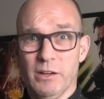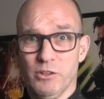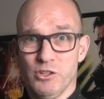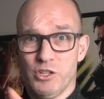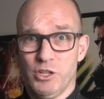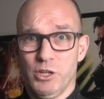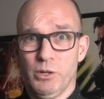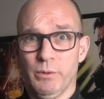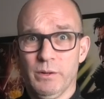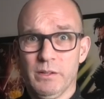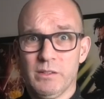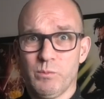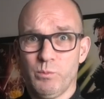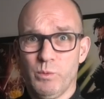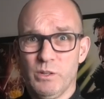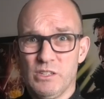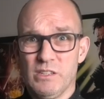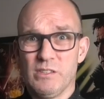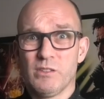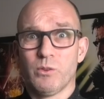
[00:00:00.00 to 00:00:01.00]
insurance,
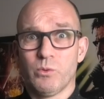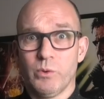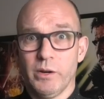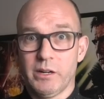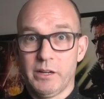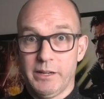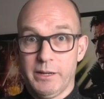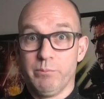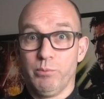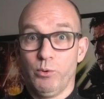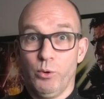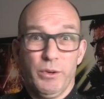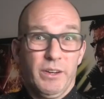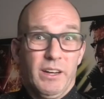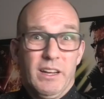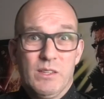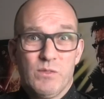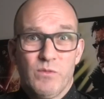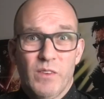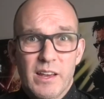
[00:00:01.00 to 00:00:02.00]
which is critically
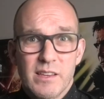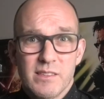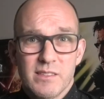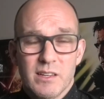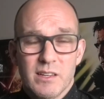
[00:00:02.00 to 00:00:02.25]
important, let's face